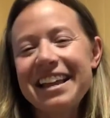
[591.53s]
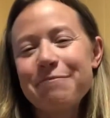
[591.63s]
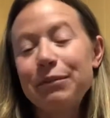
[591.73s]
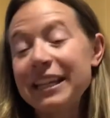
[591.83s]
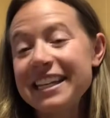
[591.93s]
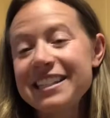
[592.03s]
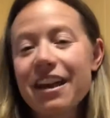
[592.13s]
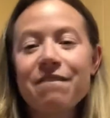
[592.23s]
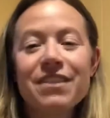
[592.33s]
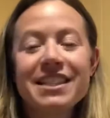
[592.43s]
Please
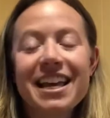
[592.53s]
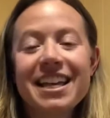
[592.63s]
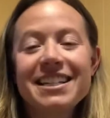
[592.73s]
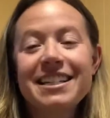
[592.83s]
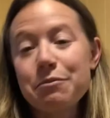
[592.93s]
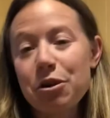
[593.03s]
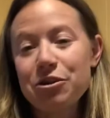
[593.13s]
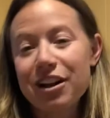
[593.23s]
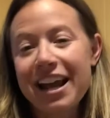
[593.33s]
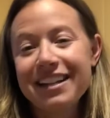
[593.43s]
visit Steamboat
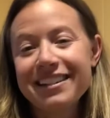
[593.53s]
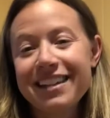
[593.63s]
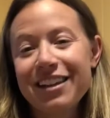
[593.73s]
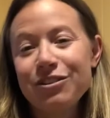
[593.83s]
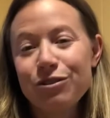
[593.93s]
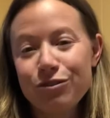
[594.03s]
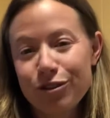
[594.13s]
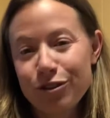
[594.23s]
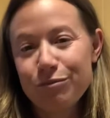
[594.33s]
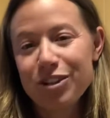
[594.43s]
Creates
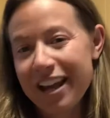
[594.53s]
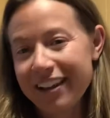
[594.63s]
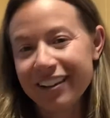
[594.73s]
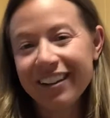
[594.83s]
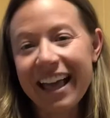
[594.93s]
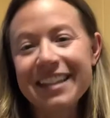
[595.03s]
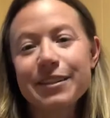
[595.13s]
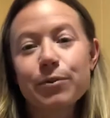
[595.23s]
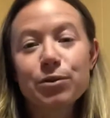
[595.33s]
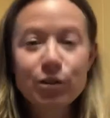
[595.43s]
YouTube channel and
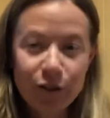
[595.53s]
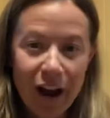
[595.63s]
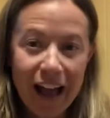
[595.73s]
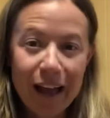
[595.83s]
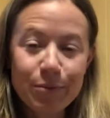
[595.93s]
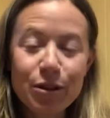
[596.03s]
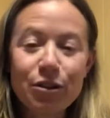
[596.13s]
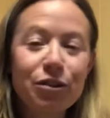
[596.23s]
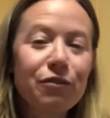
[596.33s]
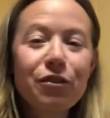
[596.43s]
subscribe so that
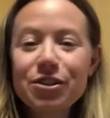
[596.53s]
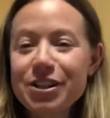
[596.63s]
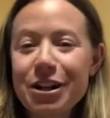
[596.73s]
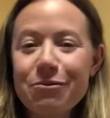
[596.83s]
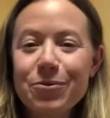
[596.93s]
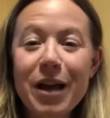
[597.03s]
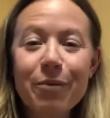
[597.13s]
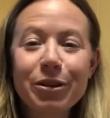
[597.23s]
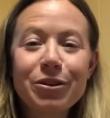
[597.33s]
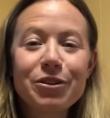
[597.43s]
you're the first to know when we
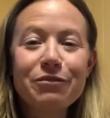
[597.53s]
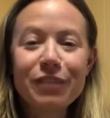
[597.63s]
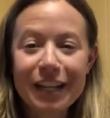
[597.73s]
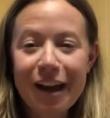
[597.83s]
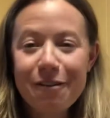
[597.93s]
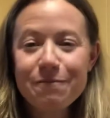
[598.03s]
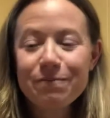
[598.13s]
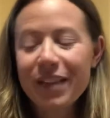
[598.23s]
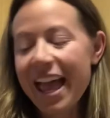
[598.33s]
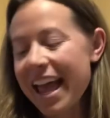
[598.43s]
upload a new video.
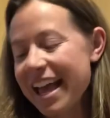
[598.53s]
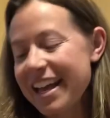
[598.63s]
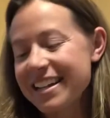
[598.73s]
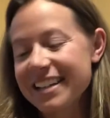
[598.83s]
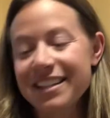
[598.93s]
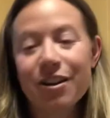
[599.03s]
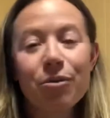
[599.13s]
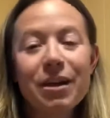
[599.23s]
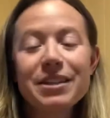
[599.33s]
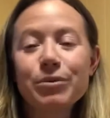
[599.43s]
And as
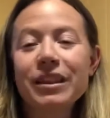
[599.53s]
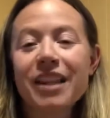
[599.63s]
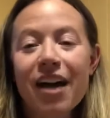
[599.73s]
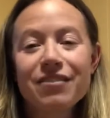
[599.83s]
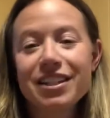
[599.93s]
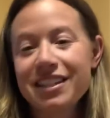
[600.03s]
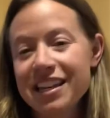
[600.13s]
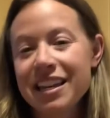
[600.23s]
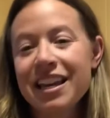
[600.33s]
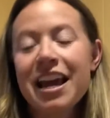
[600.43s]
always, we love to
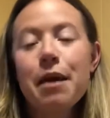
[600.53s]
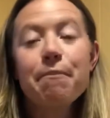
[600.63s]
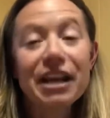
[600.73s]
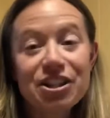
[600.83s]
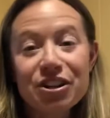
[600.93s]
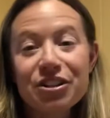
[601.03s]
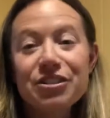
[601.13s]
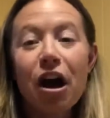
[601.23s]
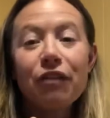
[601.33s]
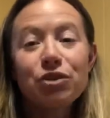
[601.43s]
see pictures
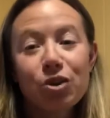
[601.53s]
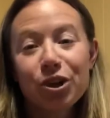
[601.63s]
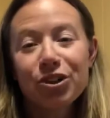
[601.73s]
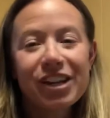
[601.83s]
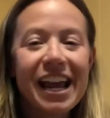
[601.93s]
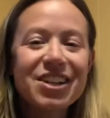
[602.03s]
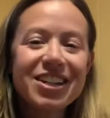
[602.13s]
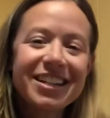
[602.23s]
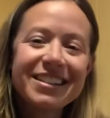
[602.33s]
of your creations